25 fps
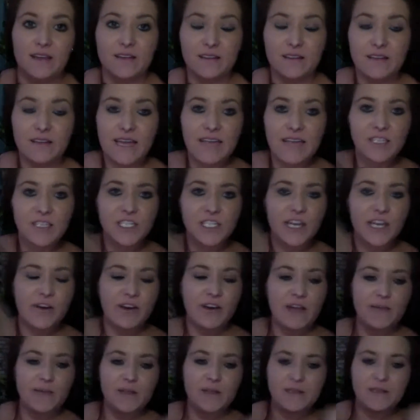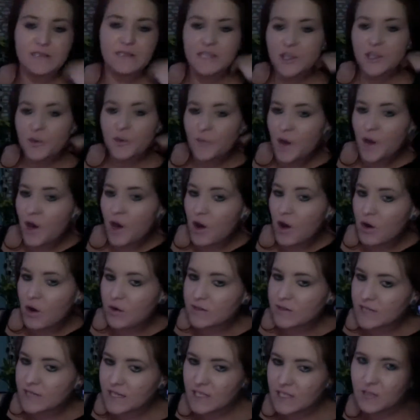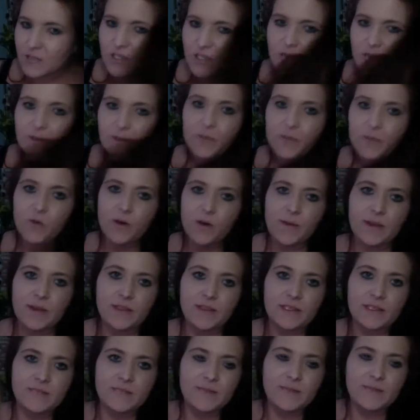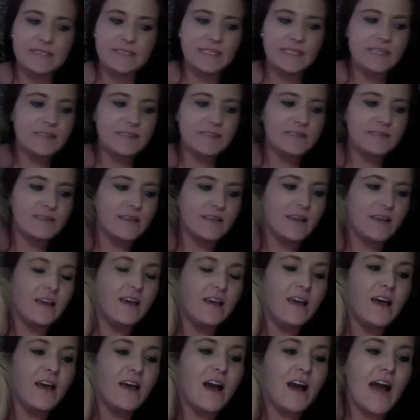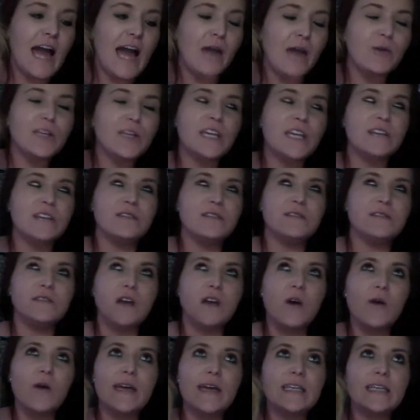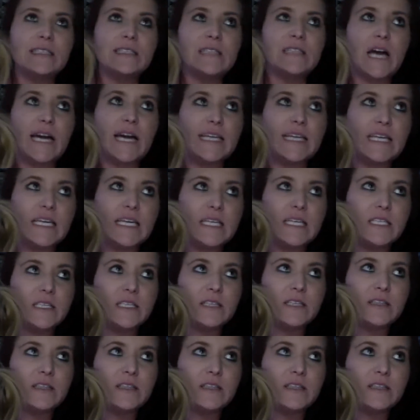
hey, Sharon, I've been seeing your posts. Like, can you tell me more about this business? I would get so excited that